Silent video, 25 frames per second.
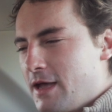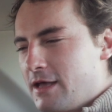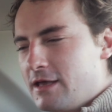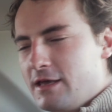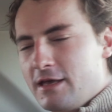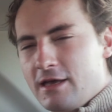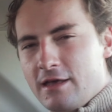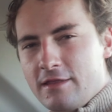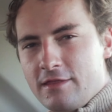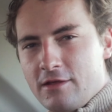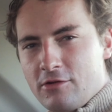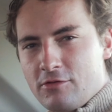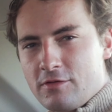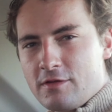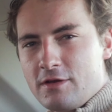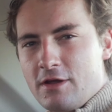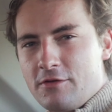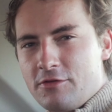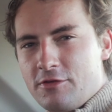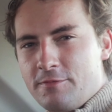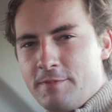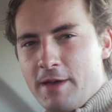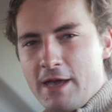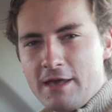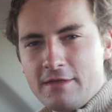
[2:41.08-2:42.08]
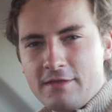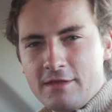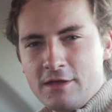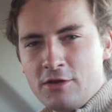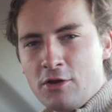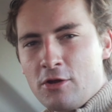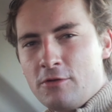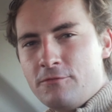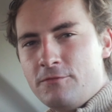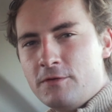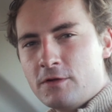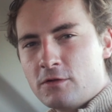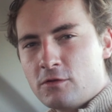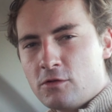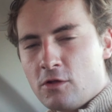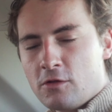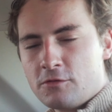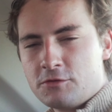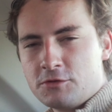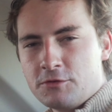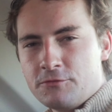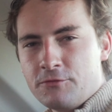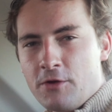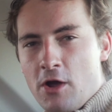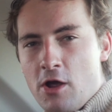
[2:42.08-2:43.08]
you're back here, there's enough space that you don't feel
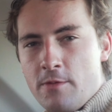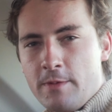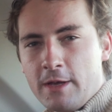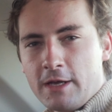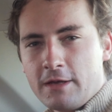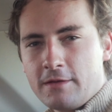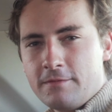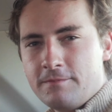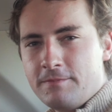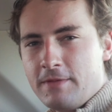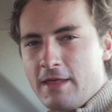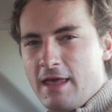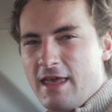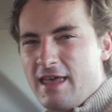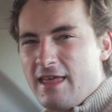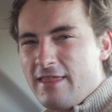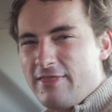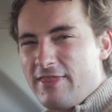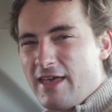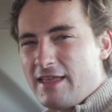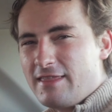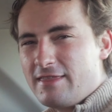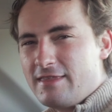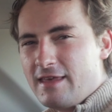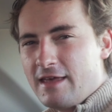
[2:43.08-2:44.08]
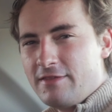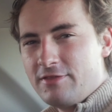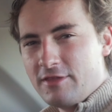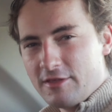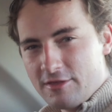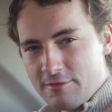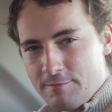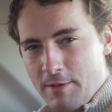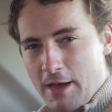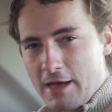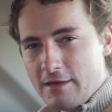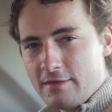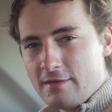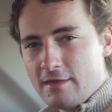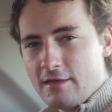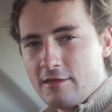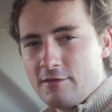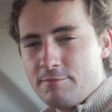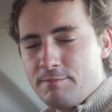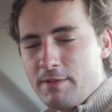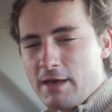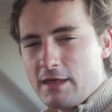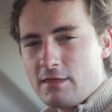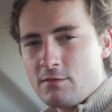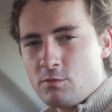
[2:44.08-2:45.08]
claustrophobic. That said, the space
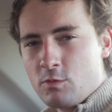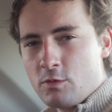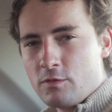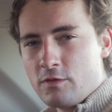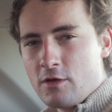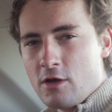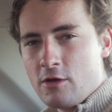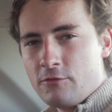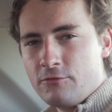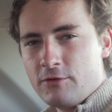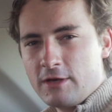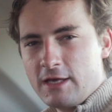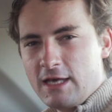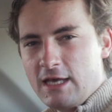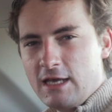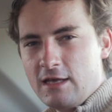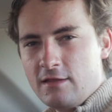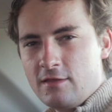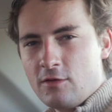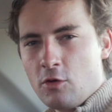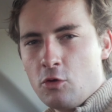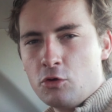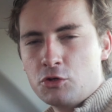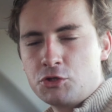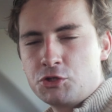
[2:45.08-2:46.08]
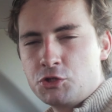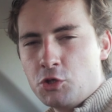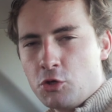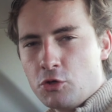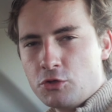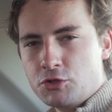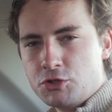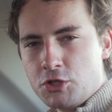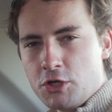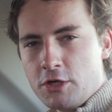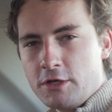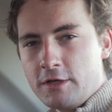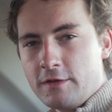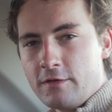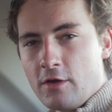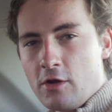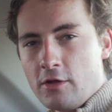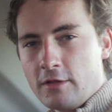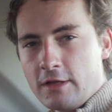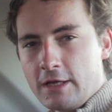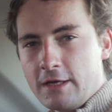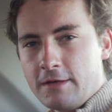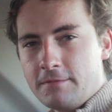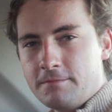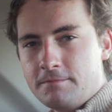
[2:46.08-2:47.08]
is best reserved for kids or short
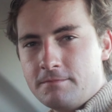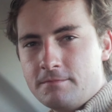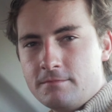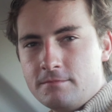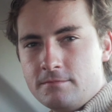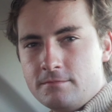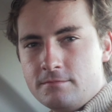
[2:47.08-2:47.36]
journeys only.